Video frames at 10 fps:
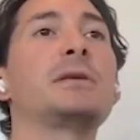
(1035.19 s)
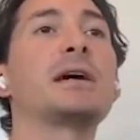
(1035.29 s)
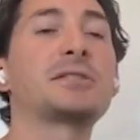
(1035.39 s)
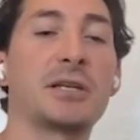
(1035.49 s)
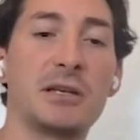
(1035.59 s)

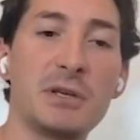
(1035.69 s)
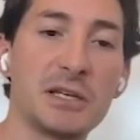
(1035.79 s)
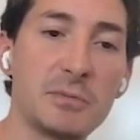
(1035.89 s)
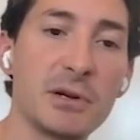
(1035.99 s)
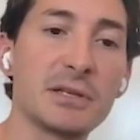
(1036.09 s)
yes, can
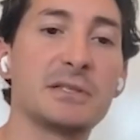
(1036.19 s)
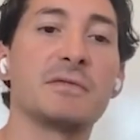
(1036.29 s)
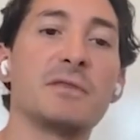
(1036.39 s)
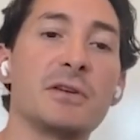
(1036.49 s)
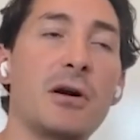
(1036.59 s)
be
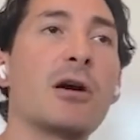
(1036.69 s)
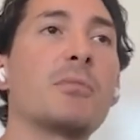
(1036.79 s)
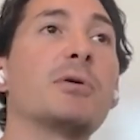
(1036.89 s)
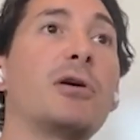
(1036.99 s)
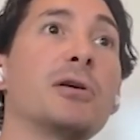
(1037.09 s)
experienced in
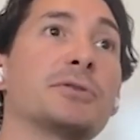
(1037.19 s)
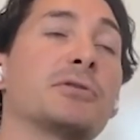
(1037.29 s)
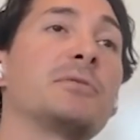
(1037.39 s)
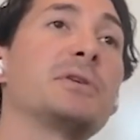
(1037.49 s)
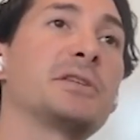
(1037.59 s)
VR, but
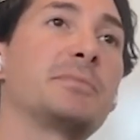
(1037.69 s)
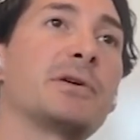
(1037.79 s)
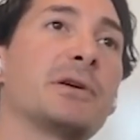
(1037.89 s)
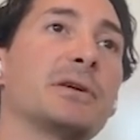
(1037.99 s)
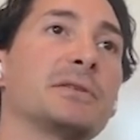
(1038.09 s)
also could be
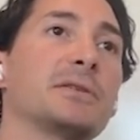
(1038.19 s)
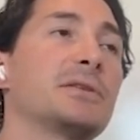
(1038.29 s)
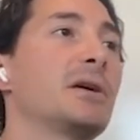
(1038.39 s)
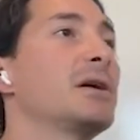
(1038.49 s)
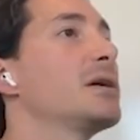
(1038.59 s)

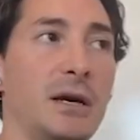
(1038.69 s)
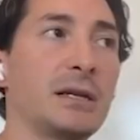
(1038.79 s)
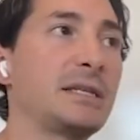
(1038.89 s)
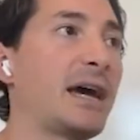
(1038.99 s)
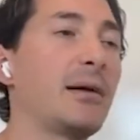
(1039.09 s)
experienced
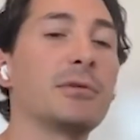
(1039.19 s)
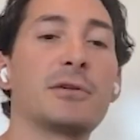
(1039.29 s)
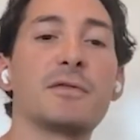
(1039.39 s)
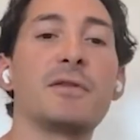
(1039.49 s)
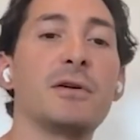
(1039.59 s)
on a
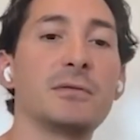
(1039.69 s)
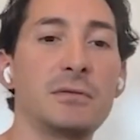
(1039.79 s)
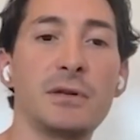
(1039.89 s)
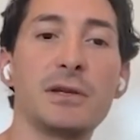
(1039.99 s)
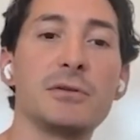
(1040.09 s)
tablet or phone,